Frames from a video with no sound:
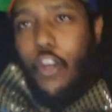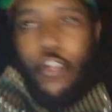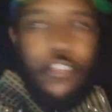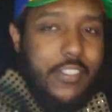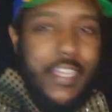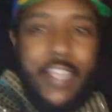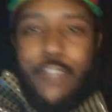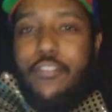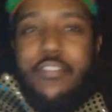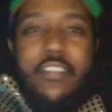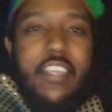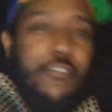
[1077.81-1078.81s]
all day to
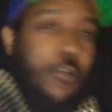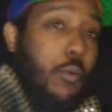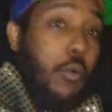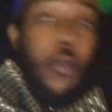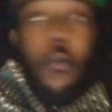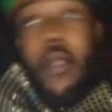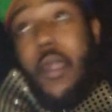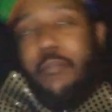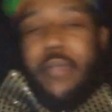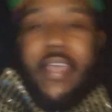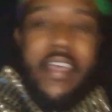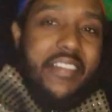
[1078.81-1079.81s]
see if it will go
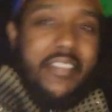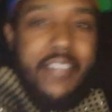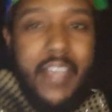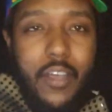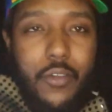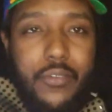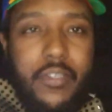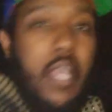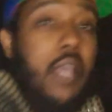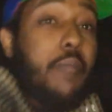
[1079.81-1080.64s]
up and down,